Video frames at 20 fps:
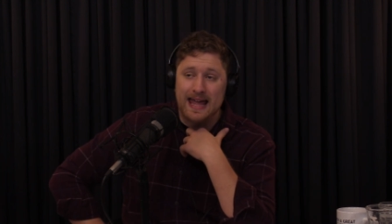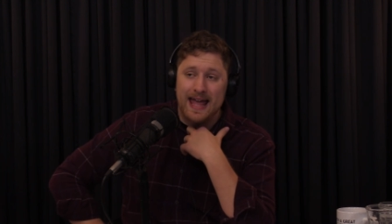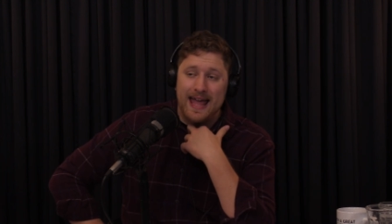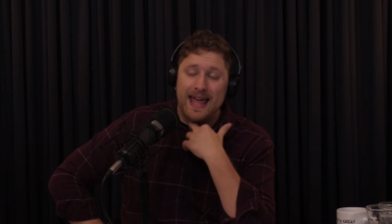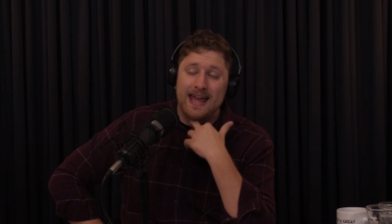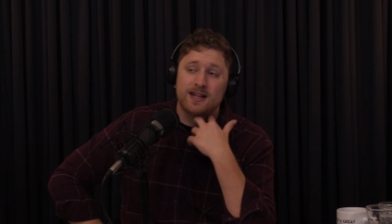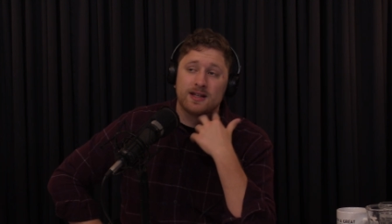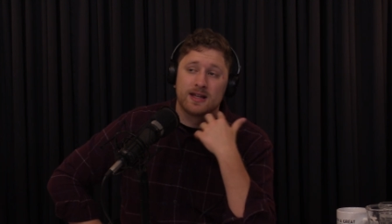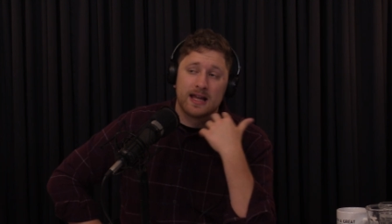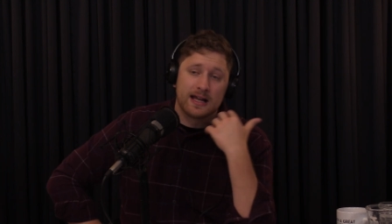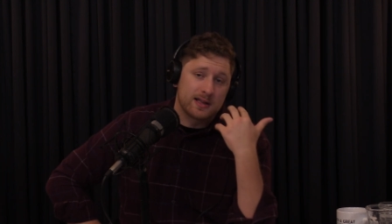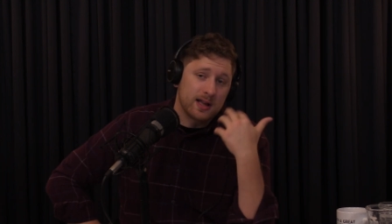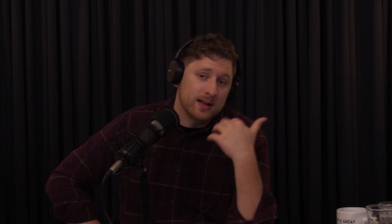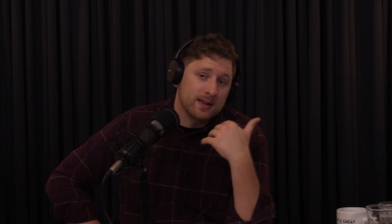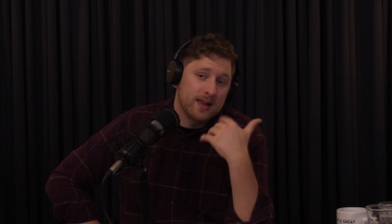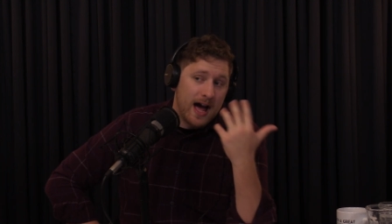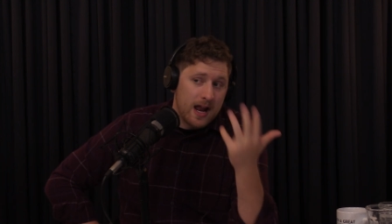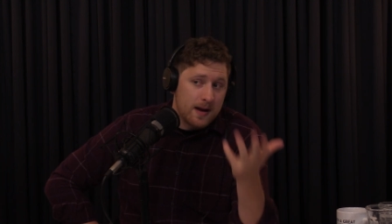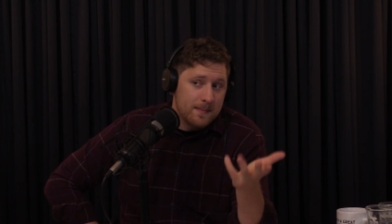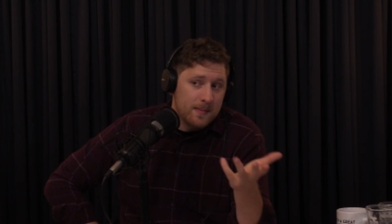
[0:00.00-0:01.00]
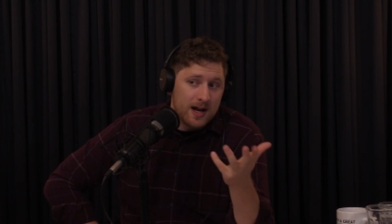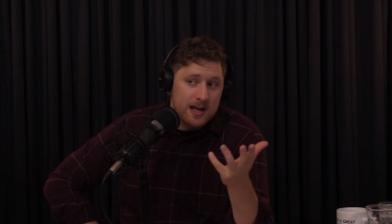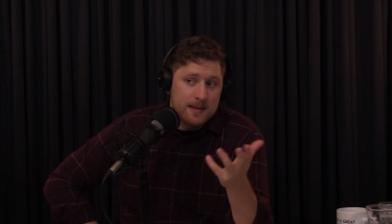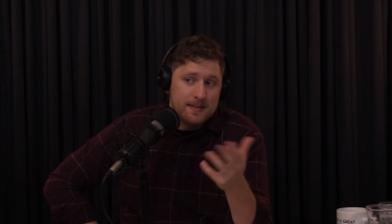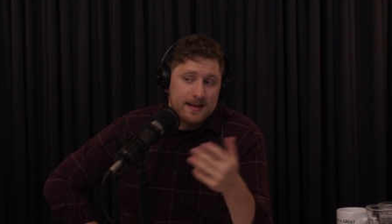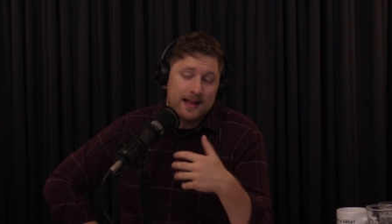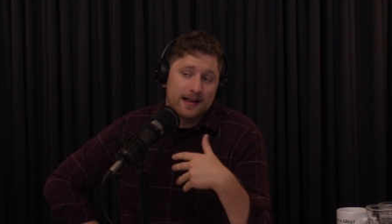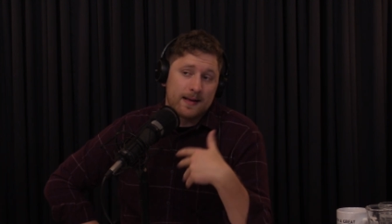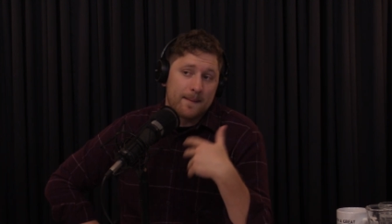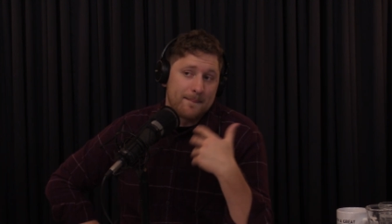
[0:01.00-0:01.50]
and it's a lot of money,
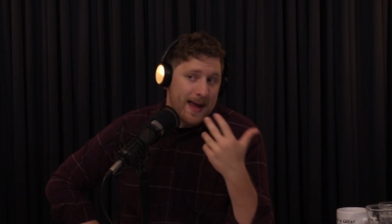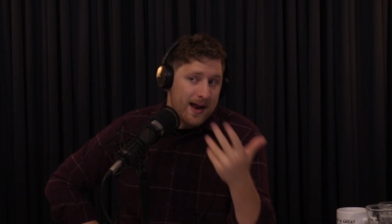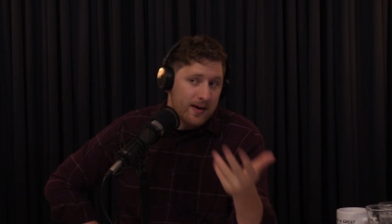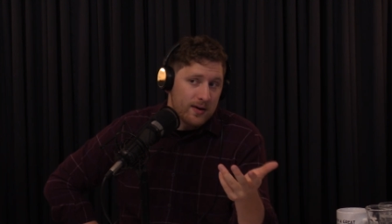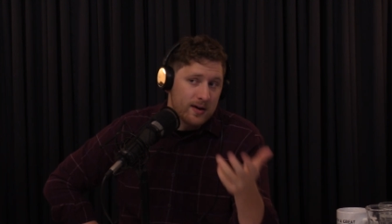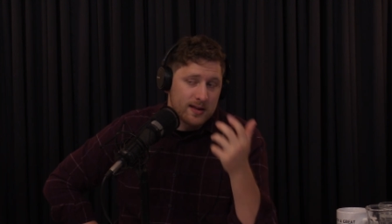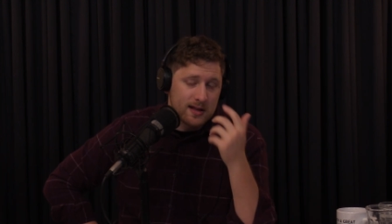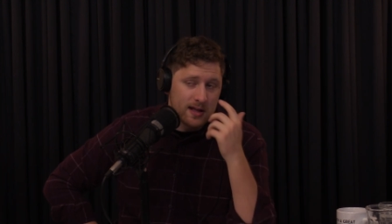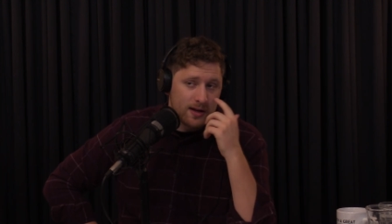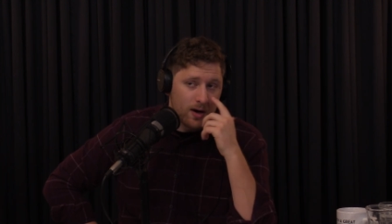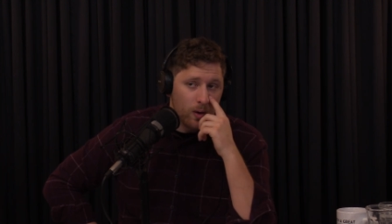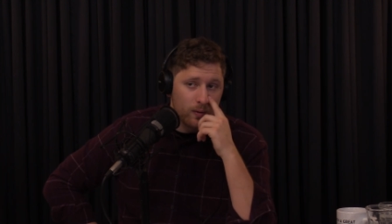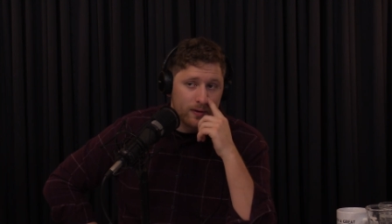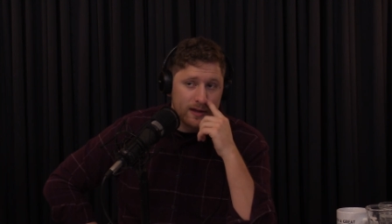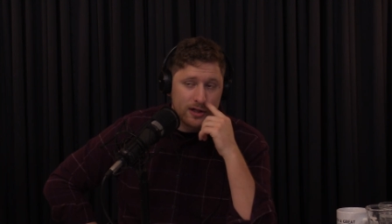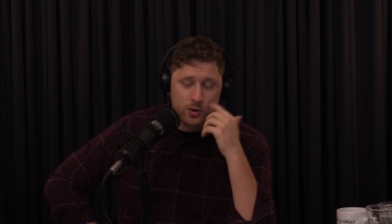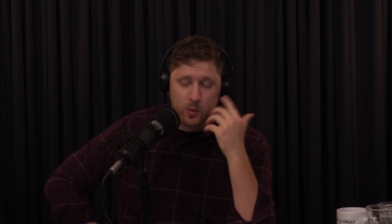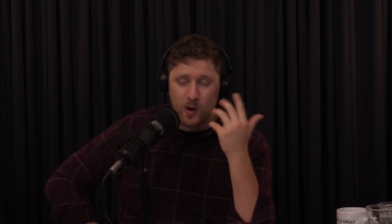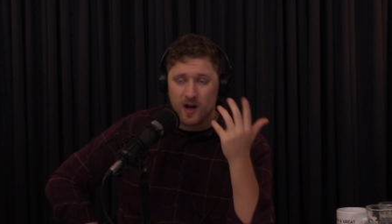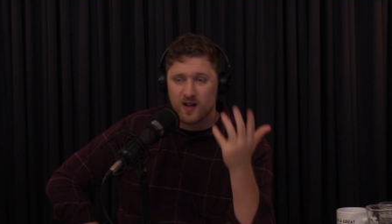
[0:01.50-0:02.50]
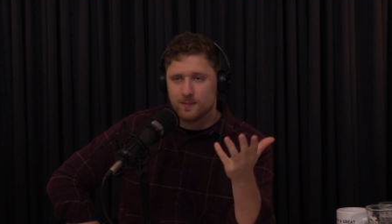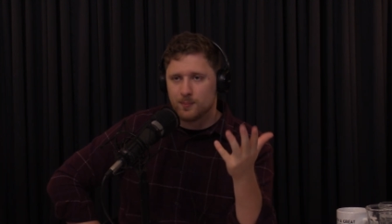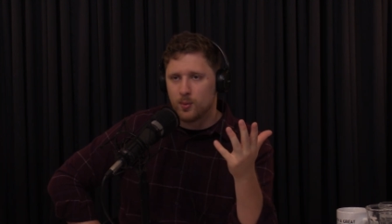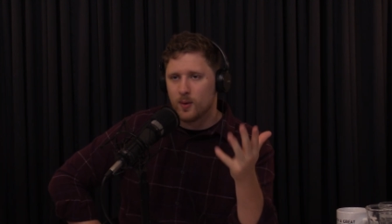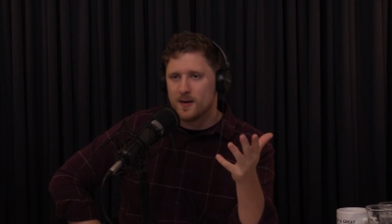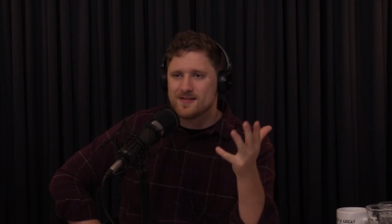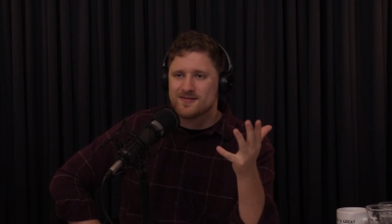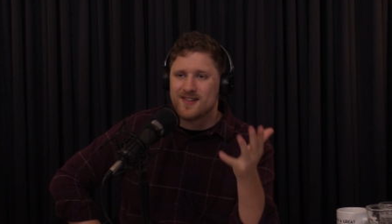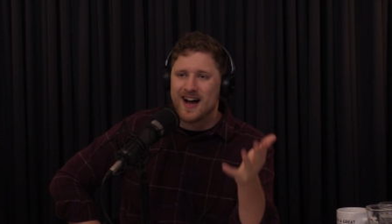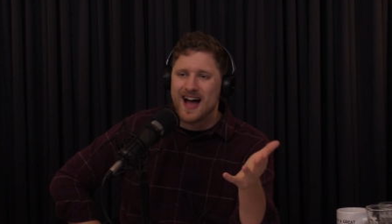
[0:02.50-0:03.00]
but in comparison, only
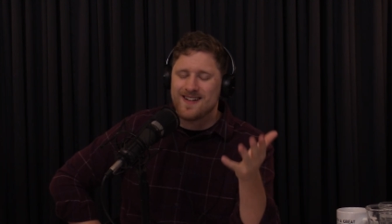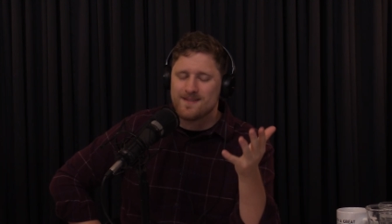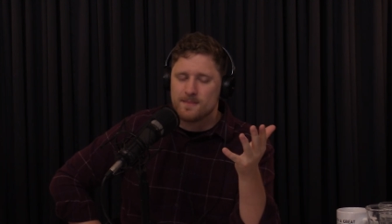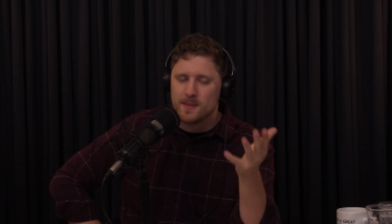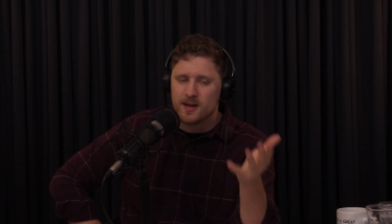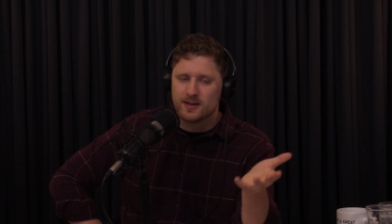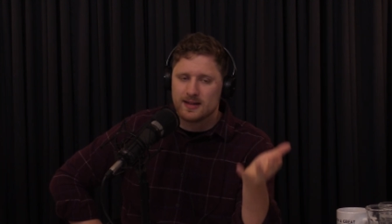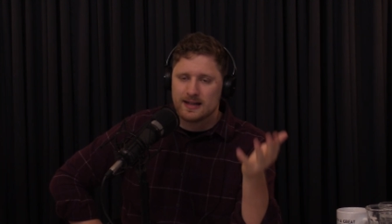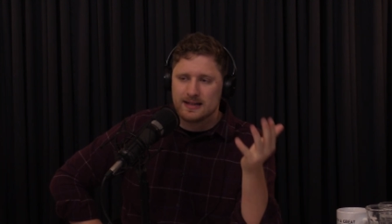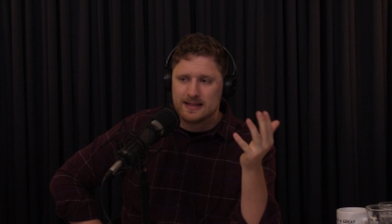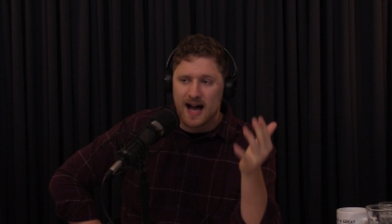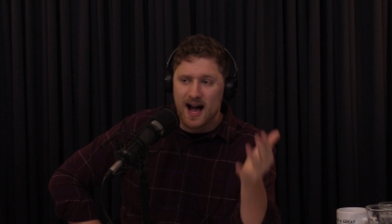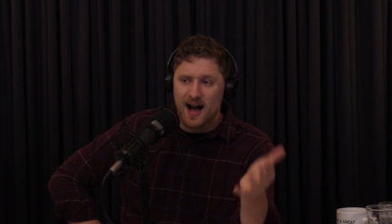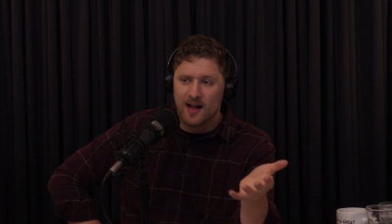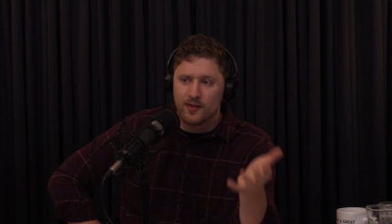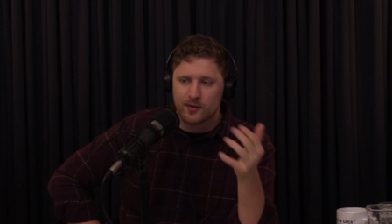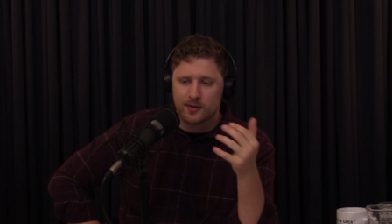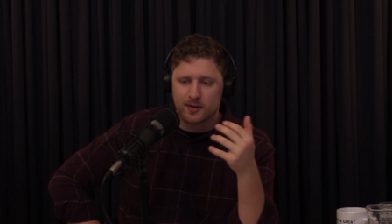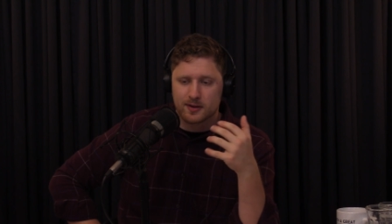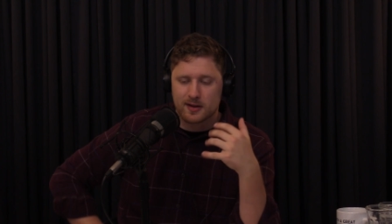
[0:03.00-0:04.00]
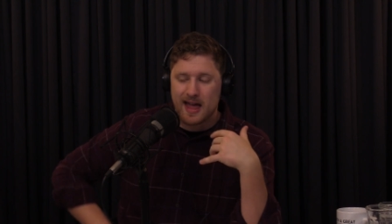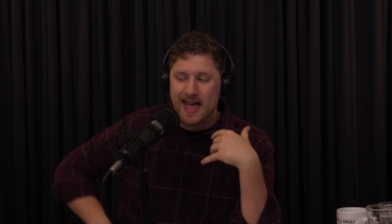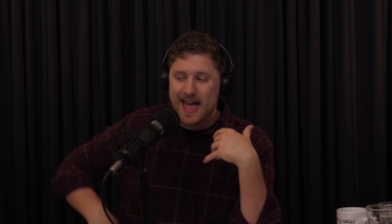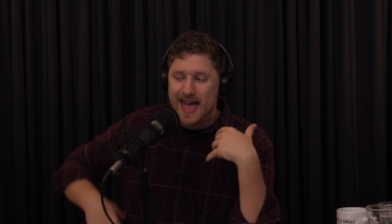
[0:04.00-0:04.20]
$12.5 million.